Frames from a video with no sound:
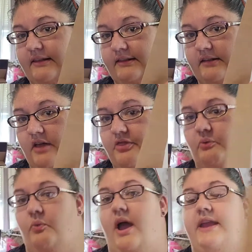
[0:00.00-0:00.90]
it's got the
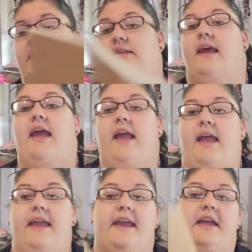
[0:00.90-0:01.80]
white.
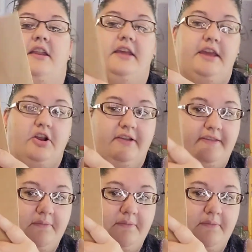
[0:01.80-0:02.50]
And here is the